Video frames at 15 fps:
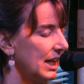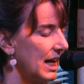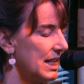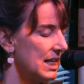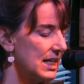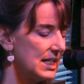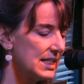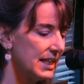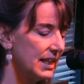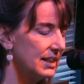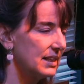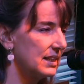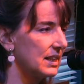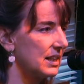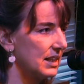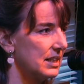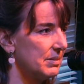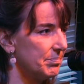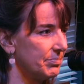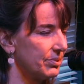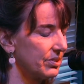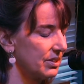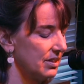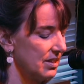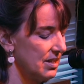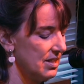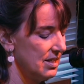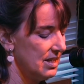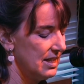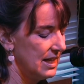And then he takes his thumbs
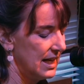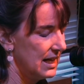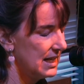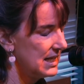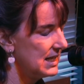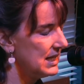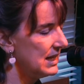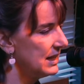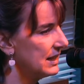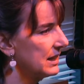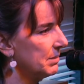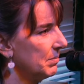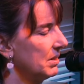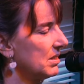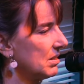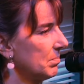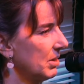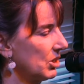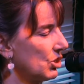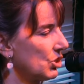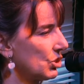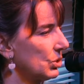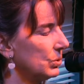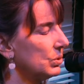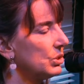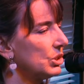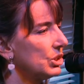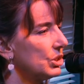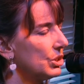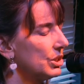and he digs them into my
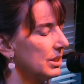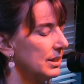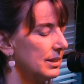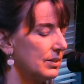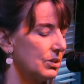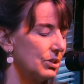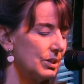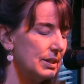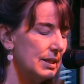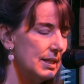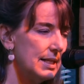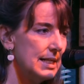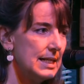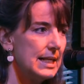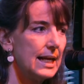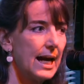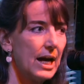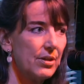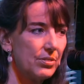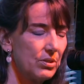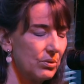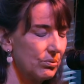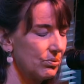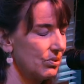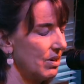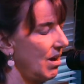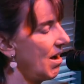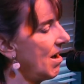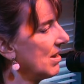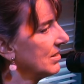shoulders and he starts kneading out those
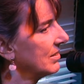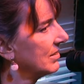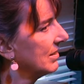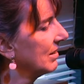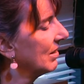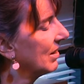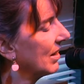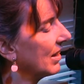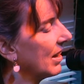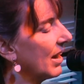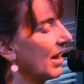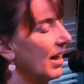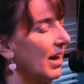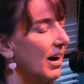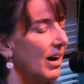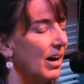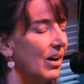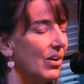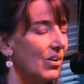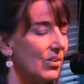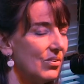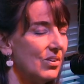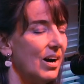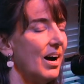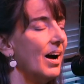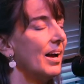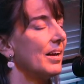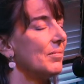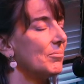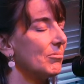knots. And oh,
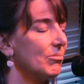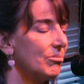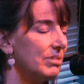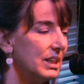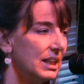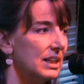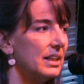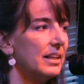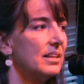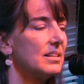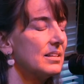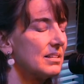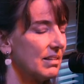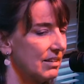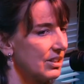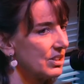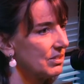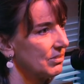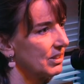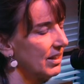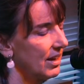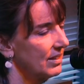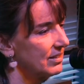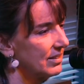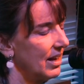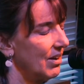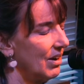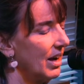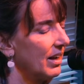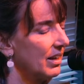I am really starting to relax
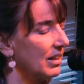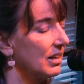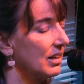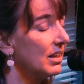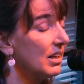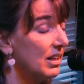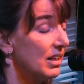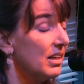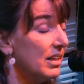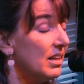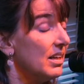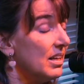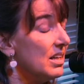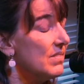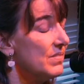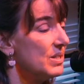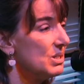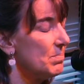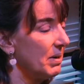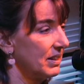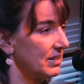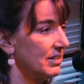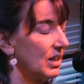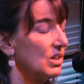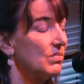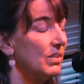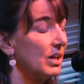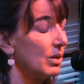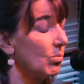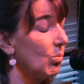now. I can feel myself
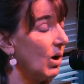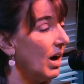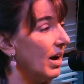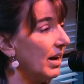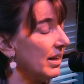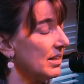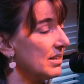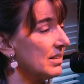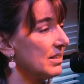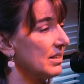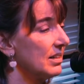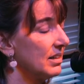unwind.